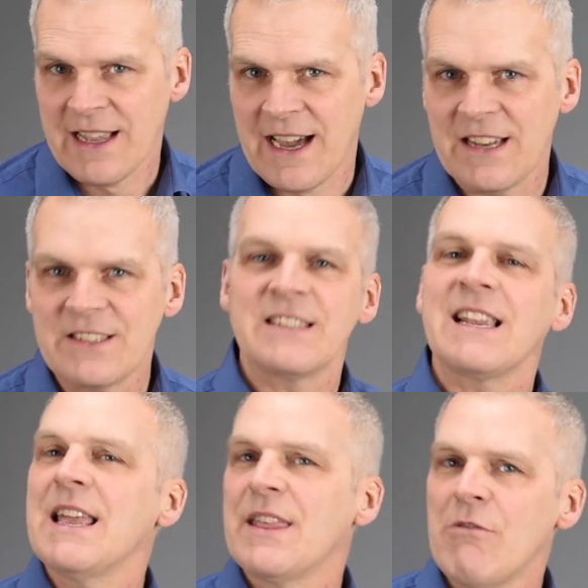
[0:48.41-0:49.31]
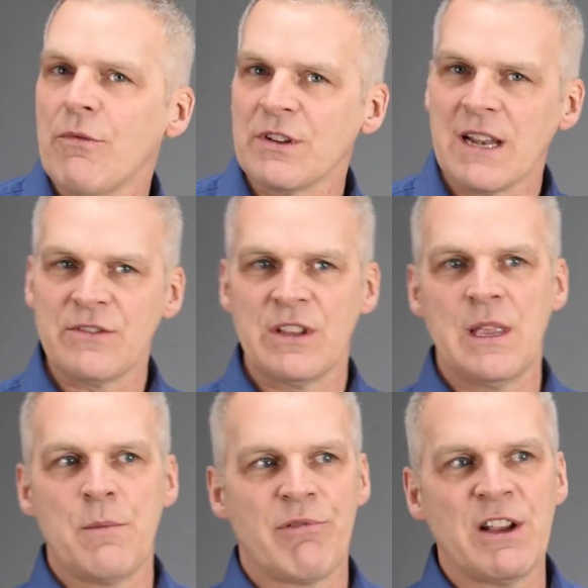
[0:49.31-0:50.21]
And as I say, they're often under
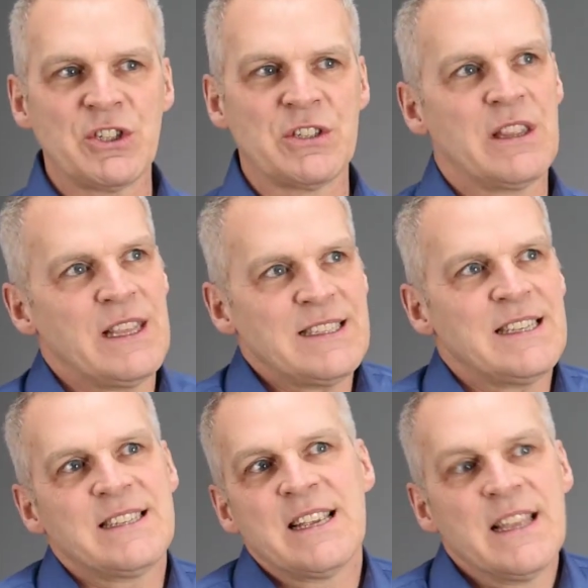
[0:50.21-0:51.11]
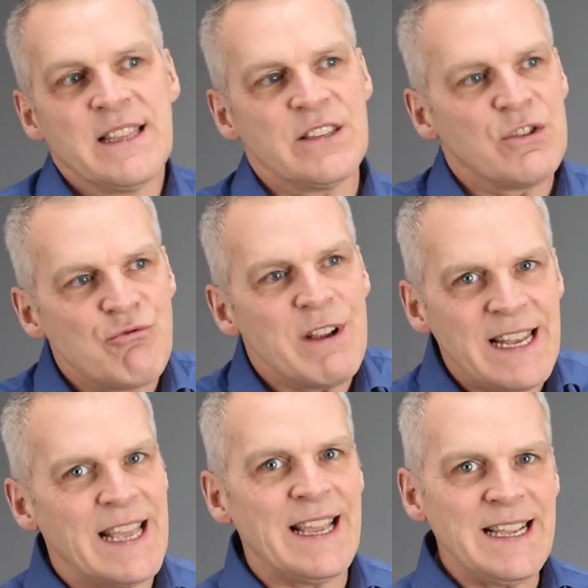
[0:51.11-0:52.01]
the impression that this is
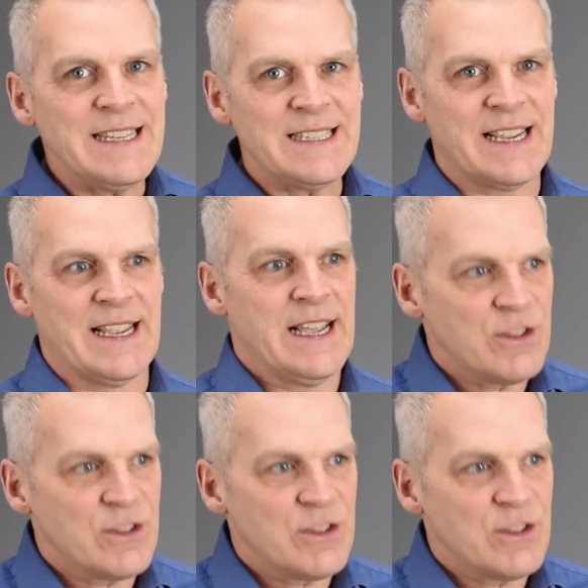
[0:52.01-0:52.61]
really easy.